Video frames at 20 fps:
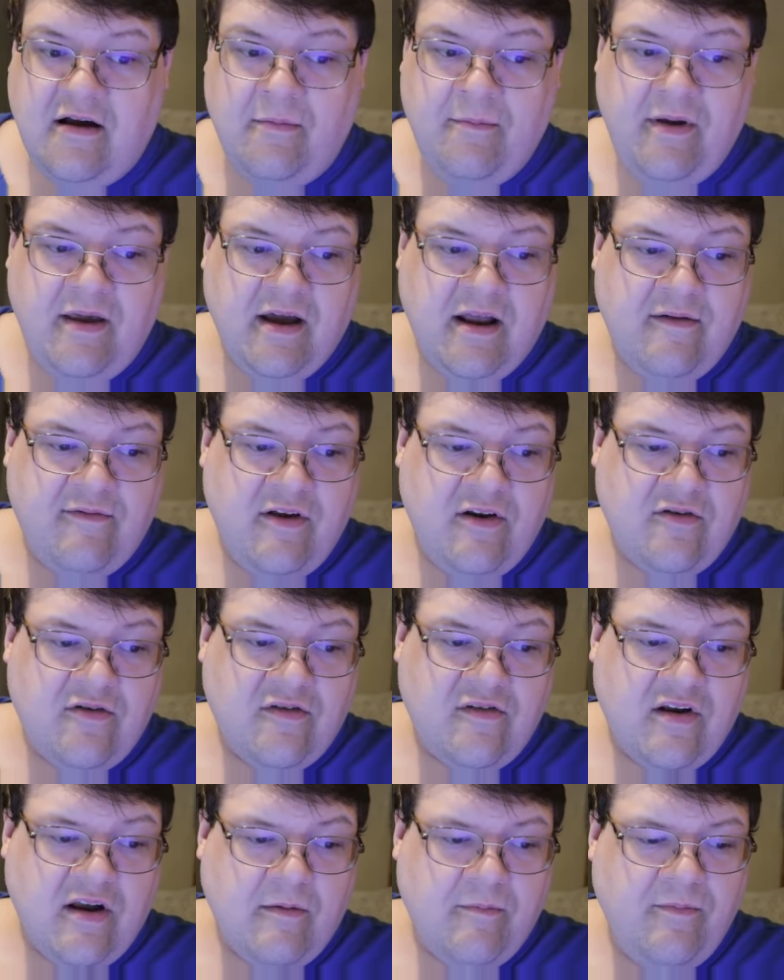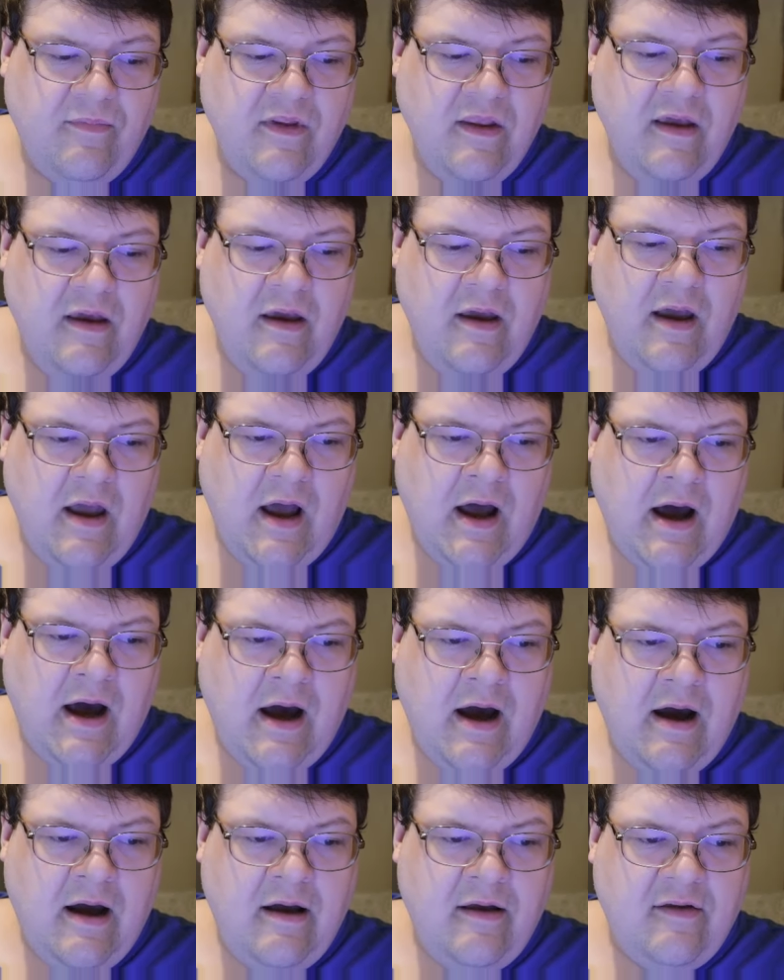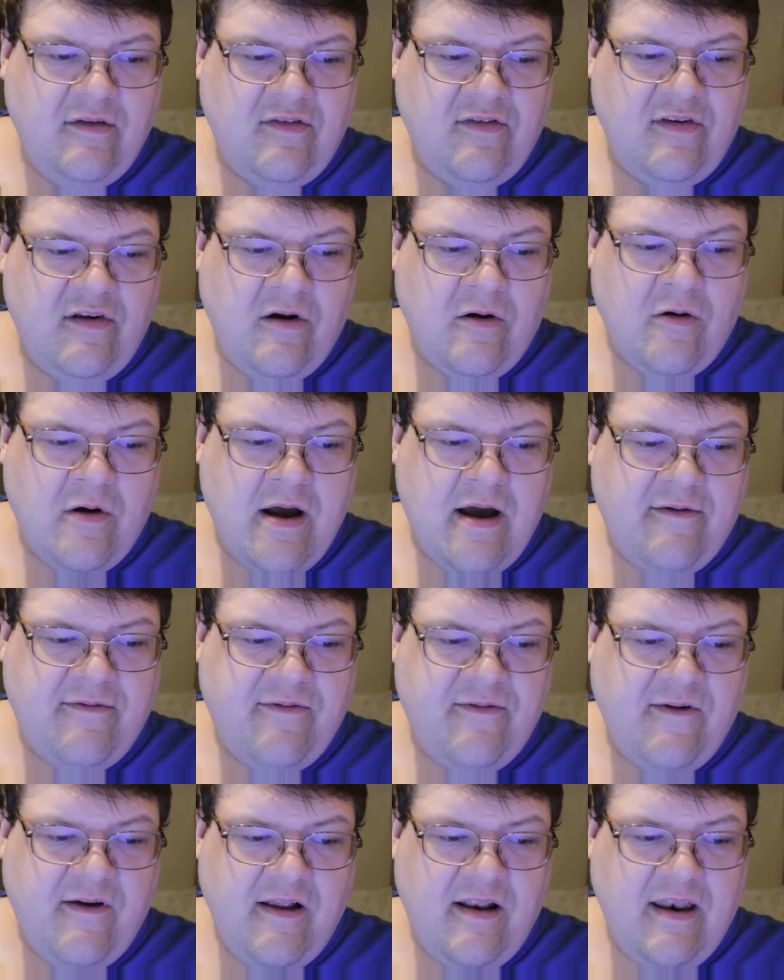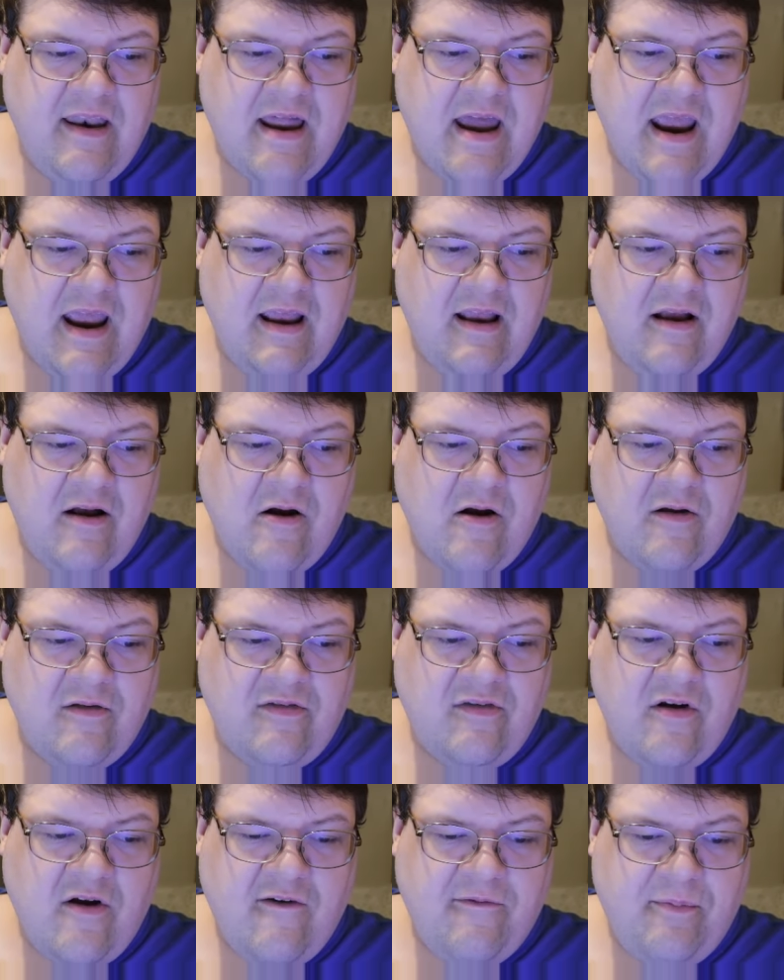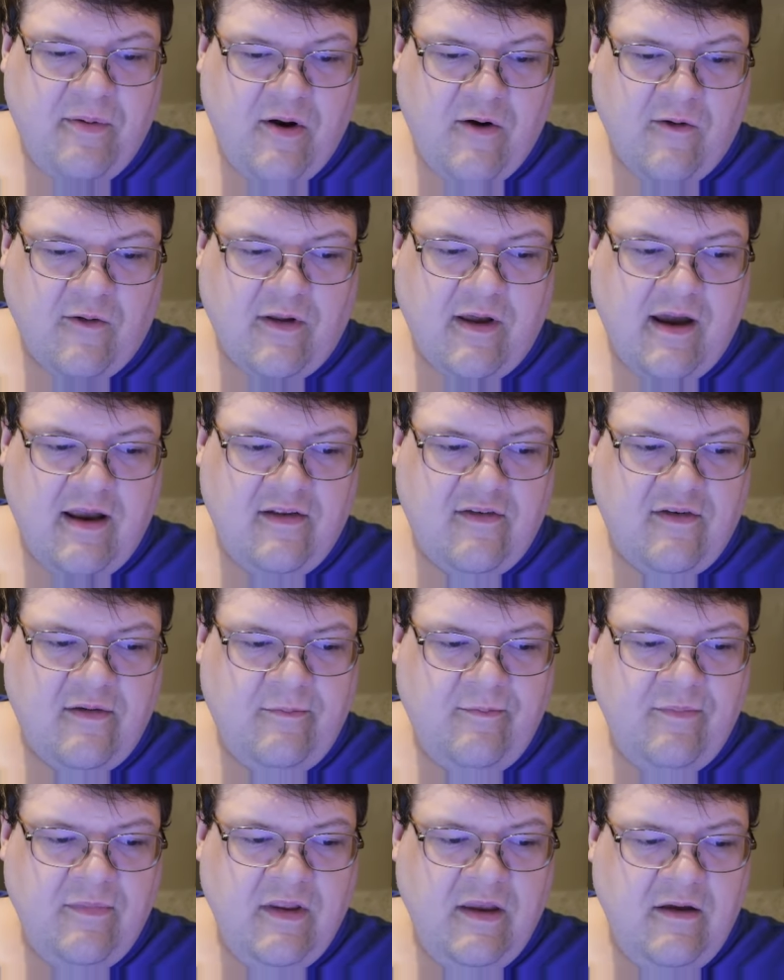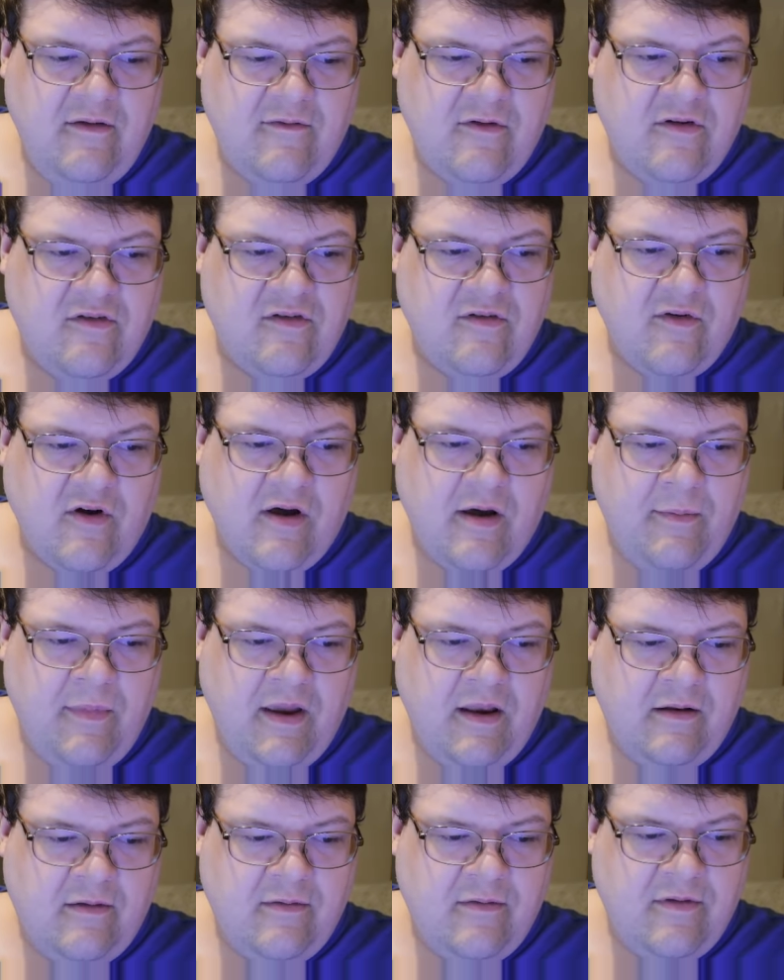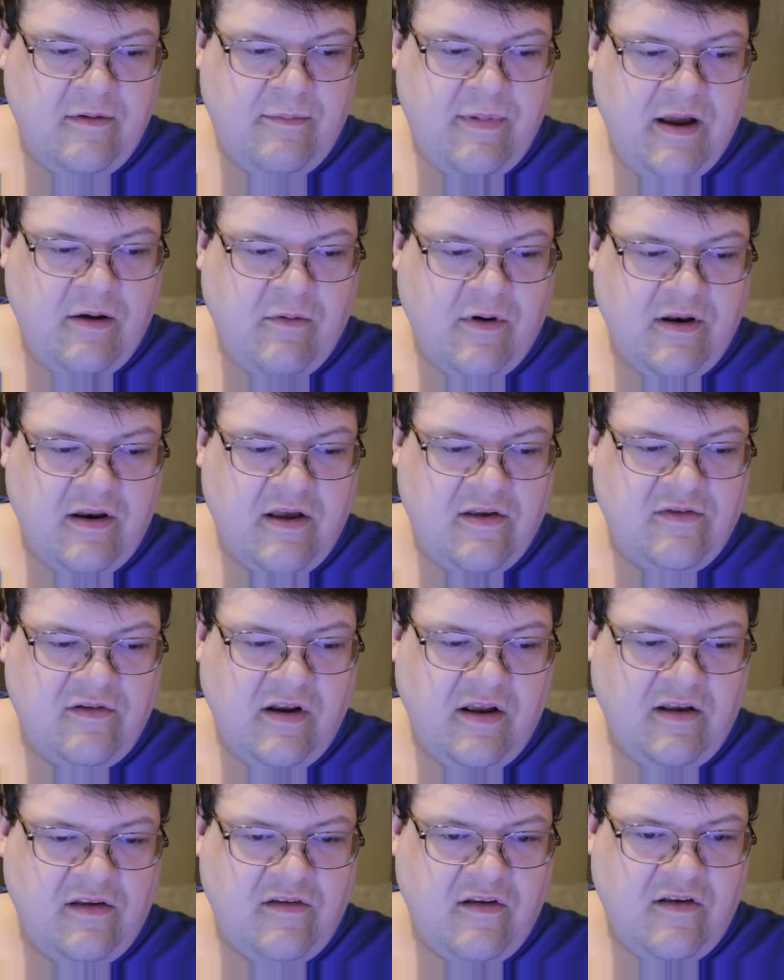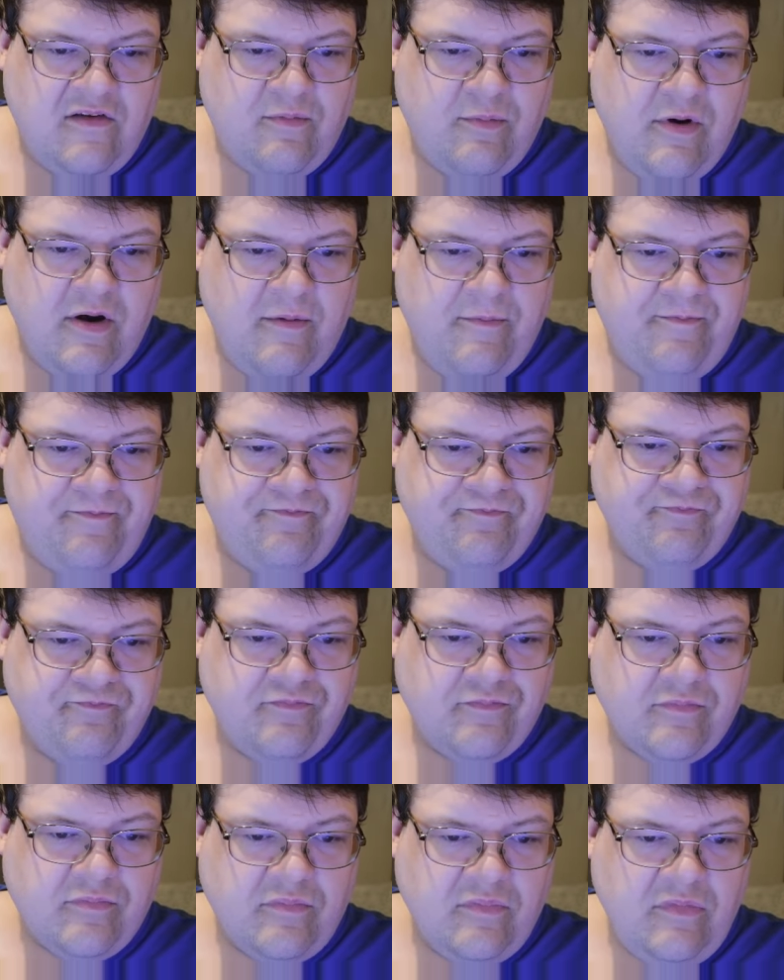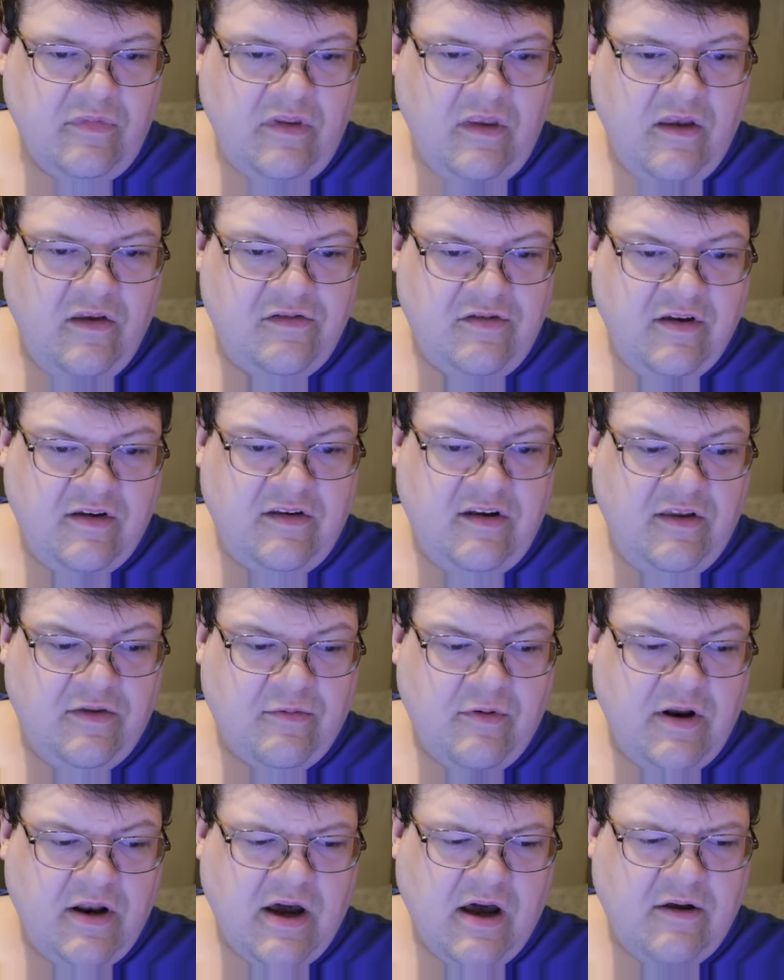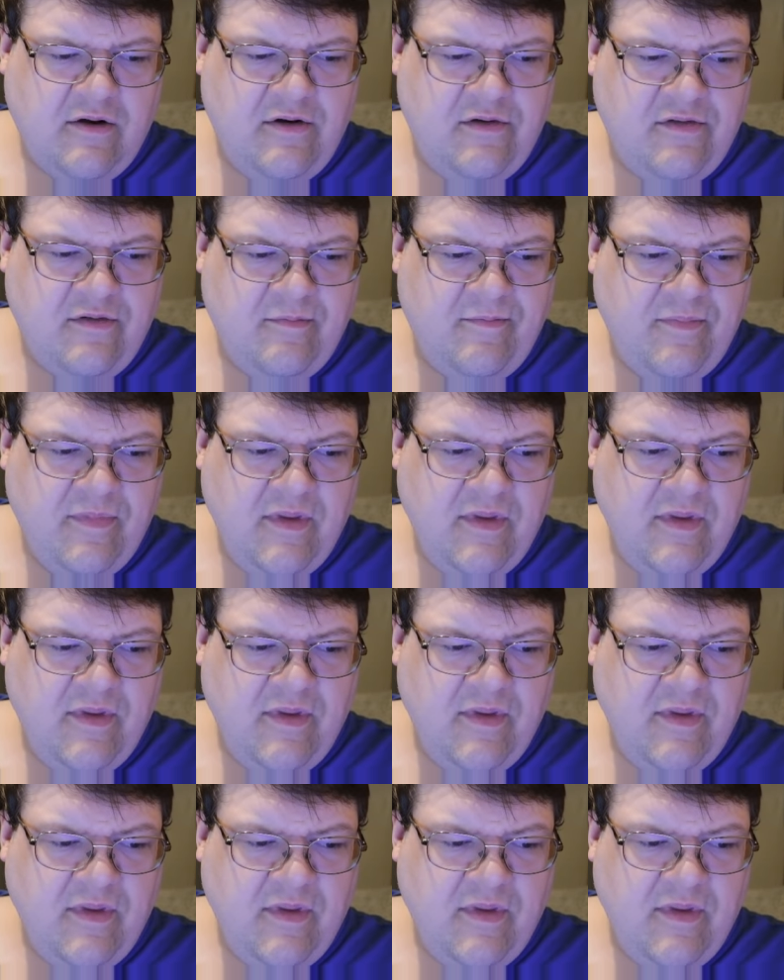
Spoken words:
to be kind of interesting. Seraph Knight, or Seraph Pure Lights. First of all, I mean, the big one doesn't exist, but $63.